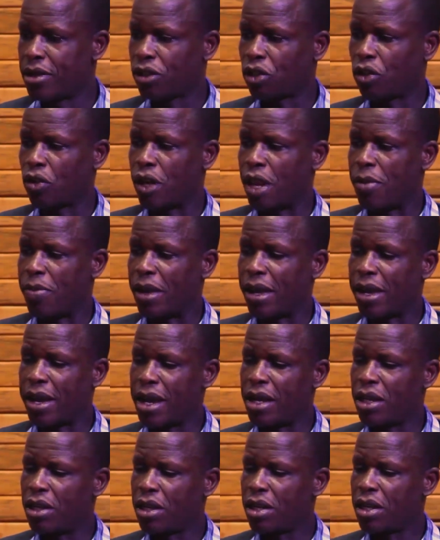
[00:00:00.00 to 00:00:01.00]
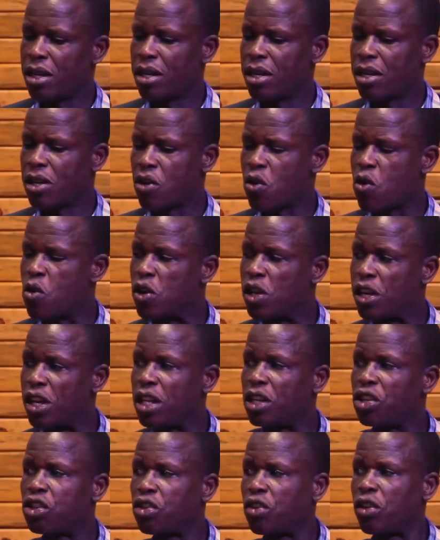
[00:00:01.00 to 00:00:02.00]
So they began
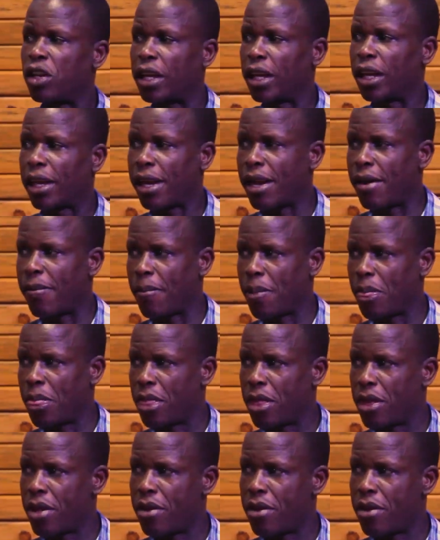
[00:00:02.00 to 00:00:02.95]
conditioning him